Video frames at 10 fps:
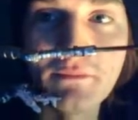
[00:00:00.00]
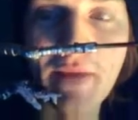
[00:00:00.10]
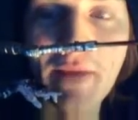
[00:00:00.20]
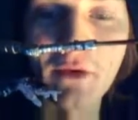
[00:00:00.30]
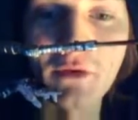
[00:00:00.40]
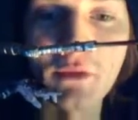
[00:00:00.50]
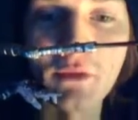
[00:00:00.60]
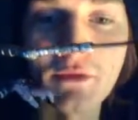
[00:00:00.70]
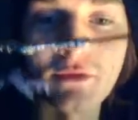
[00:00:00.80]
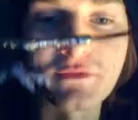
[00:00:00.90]
metal
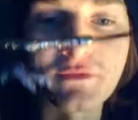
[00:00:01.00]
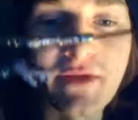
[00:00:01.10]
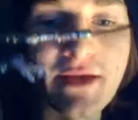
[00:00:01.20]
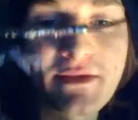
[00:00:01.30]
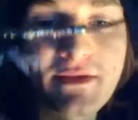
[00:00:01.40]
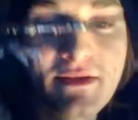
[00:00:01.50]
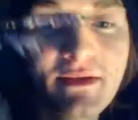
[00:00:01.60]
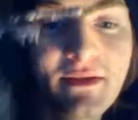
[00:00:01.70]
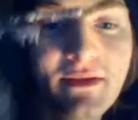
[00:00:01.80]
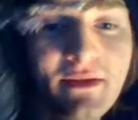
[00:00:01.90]
going through his face.
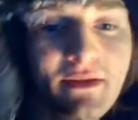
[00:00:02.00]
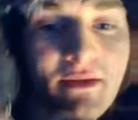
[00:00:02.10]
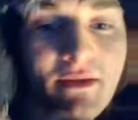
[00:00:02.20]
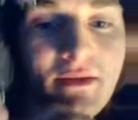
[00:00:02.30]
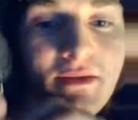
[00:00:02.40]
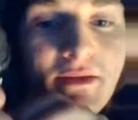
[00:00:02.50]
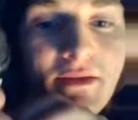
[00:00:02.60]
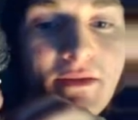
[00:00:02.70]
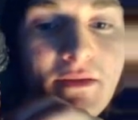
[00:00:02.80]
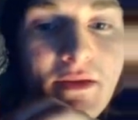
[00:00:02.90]

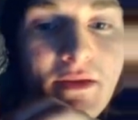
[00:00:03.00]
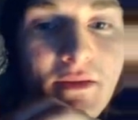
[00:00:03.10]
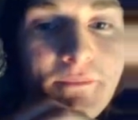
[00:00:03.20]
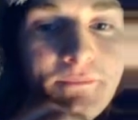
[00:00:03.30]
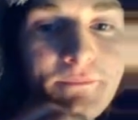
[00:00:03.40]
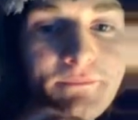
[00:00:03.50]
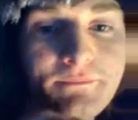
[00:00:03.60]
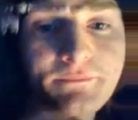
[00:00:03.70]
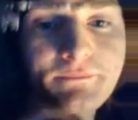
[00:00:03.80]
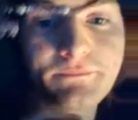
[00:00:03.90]
And
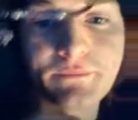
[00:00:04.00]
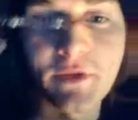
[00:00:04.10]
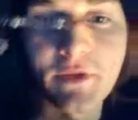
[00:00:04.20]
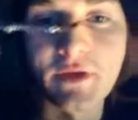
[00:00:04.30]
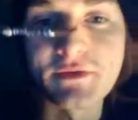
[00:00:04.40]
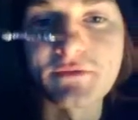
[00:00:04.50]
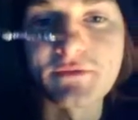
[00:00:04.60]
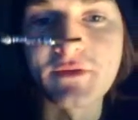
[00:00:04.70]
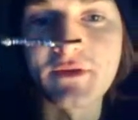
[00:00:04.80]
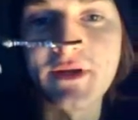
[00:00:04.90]
yeah, just a
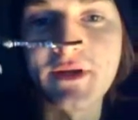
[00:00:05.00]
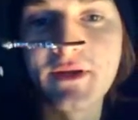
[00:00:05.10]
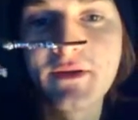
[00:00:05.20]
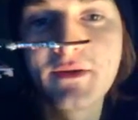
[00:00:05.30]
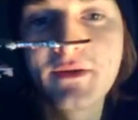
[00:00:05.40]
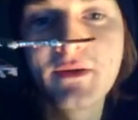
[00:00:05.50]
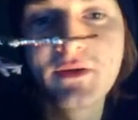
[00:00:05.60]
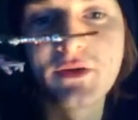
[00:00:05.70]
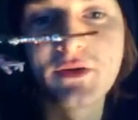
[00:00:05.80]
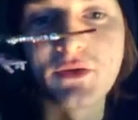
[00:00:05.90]
very
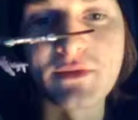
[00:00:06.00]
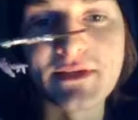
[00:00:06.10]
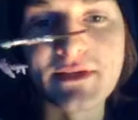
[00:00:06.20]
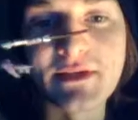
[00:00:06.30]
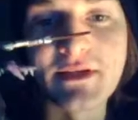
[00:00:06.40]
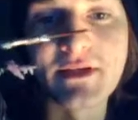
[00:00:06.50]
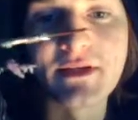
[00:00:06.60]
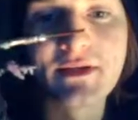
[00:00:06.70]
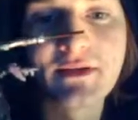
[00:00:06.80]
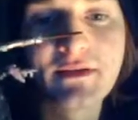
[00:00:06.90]

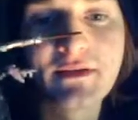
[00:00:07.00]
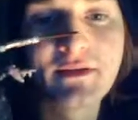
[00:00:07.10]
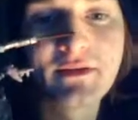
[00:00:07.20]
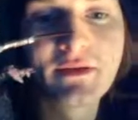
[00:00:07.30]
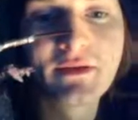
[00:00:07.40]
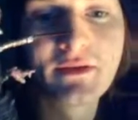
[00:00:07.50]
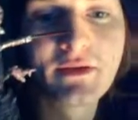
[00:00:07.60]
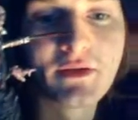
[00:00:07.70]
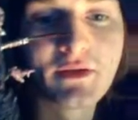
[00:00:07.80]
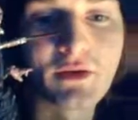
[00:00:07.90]
grisly,
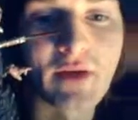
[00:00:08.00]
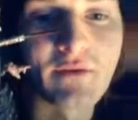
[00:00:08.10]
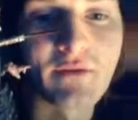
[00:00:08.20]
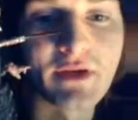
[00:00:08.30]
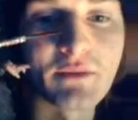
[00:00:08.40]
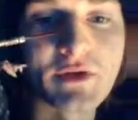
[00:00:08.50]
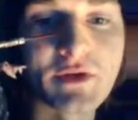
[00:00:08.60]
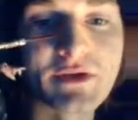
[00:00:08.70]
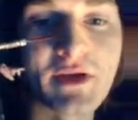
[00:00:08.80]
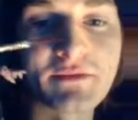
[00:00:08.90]
graphic image.
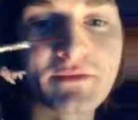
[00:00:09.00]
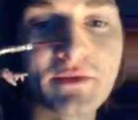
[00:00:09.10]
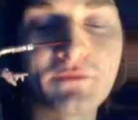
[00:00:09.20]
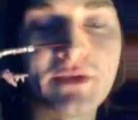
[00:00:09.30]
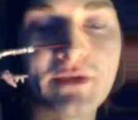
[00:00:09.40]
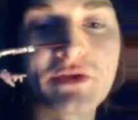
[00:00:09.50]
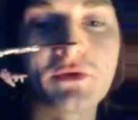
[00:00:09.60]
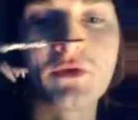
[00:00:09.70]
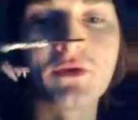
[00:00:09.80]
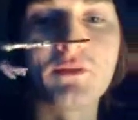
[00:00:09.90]
He's got his flesh
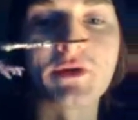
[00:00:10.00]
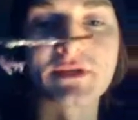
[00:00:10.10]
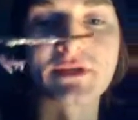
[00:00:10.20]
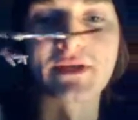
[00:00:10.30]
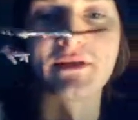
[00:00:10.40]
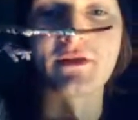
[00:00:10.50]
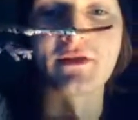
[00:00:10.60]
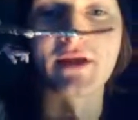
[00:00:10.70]
torn open, just like the other